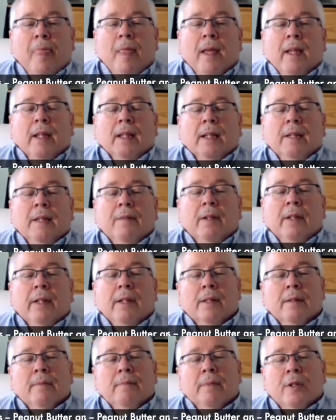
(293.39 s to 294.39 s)
and leave it
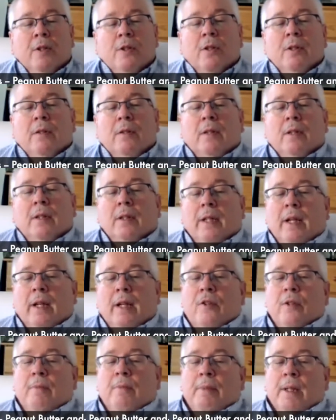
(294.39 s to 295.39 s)
in the mission
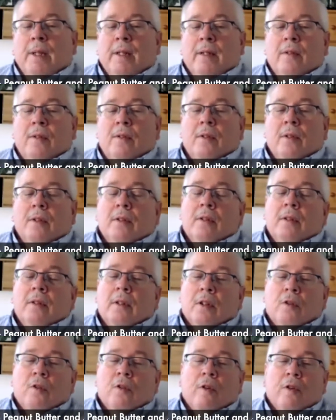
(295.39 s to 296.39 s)
collection bins
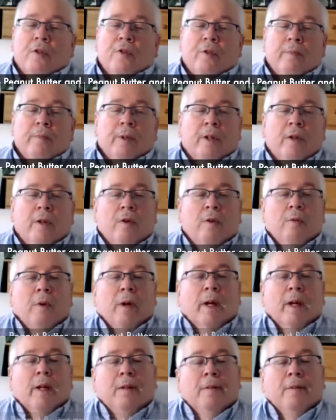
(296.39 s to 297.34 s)
across from the coat rack.